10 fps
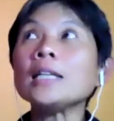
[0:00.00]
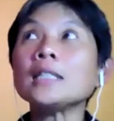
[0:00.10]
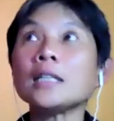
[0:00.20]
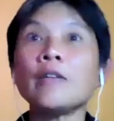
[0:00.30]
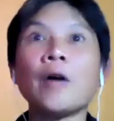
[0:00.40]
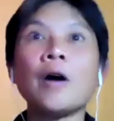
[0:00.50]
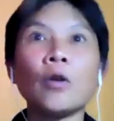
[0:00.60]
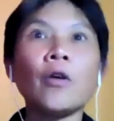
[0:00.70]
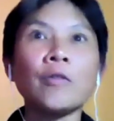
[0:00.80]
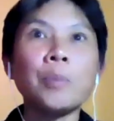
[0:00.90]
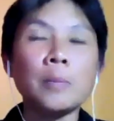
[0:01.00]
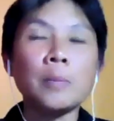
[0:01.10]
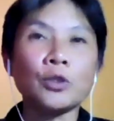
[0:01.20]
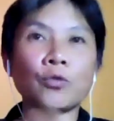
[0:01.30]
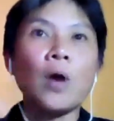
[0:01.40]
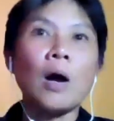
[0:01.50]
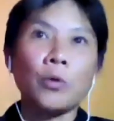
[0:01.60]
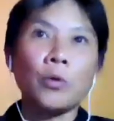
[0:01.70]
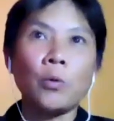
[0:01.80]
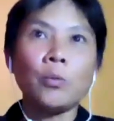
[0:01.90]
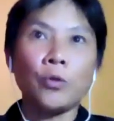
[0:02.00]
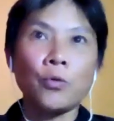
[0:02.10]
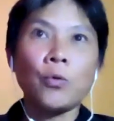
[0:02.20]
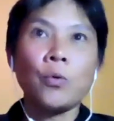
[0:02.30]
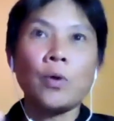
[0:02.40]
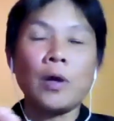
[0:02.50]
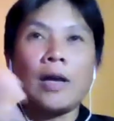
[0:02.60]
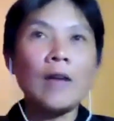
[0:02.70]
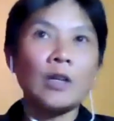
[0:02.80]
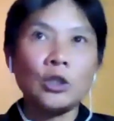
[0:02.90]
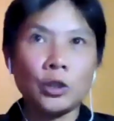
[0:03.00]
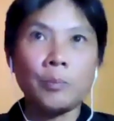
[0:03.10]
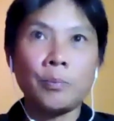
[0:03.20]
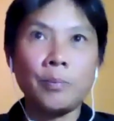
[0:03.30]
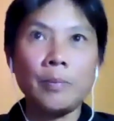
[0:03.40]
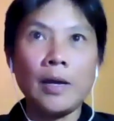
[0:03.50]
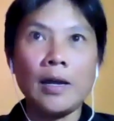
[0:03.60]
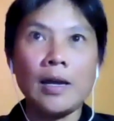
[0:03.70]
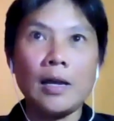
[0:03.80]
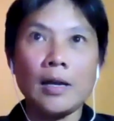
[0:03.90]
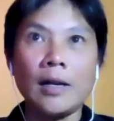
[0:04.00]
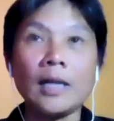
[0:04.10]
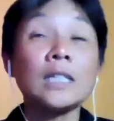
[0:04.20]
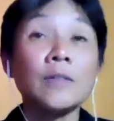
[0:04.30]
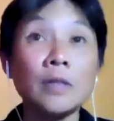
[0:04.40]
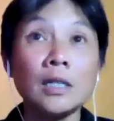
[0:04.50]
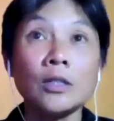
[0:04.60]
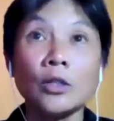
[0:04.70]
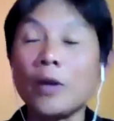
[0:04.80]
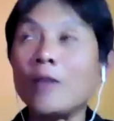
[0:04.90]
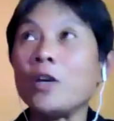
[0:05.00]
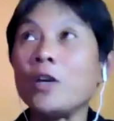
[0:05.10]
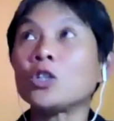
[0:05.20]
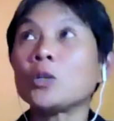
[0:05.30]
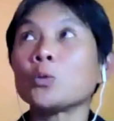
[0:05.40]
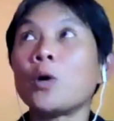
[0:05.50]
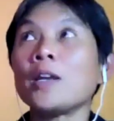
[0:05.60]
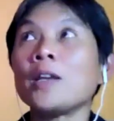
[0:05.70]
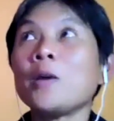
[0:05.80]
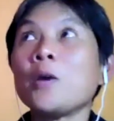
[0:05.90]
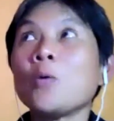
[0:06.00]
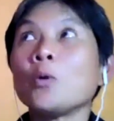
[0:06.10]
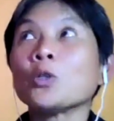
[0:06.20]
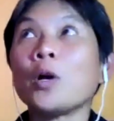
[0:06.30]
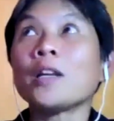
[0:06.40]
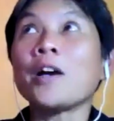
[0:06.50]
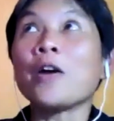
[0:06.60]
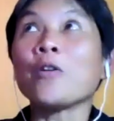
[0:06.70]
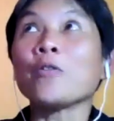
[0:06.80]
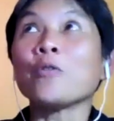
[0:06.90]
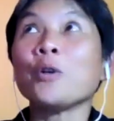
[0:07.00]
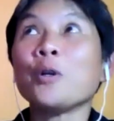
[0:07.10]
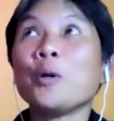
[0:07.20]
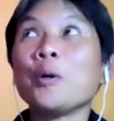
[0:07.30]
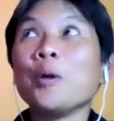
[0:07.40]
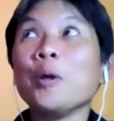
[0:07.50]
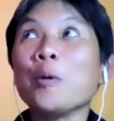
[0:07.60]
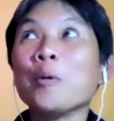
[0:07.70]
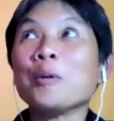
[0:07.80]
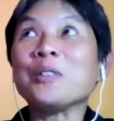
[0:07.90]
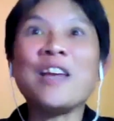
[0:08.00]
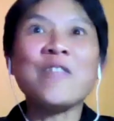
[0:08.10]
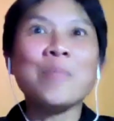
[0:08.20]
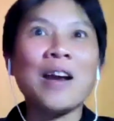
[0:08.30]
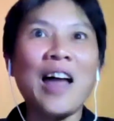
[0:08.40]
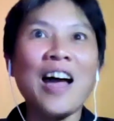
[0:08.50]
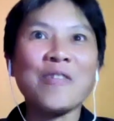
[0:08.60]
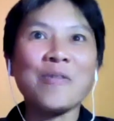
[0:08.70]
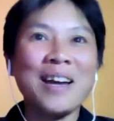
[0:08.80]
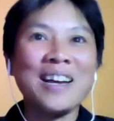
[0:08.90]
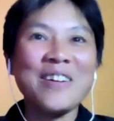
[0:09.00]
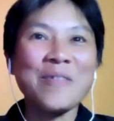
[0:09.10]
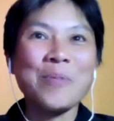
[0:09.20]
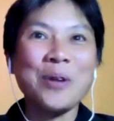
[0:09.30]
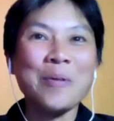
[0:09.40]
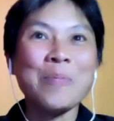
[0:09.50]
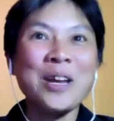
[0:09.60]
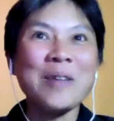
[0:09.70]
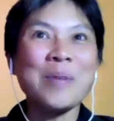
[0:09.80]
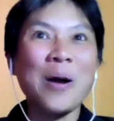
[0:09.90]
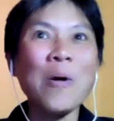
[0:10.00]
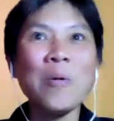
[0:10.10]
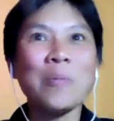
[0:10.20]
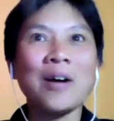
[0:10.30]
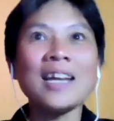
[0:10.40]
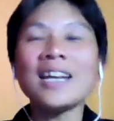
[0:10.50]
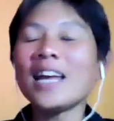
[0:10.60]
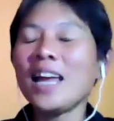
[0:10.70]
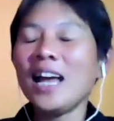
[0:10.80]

I certainly found a lot of purpose through adventure activities. Adventure was what kind of, saved my life by kind of, bringing me home, right?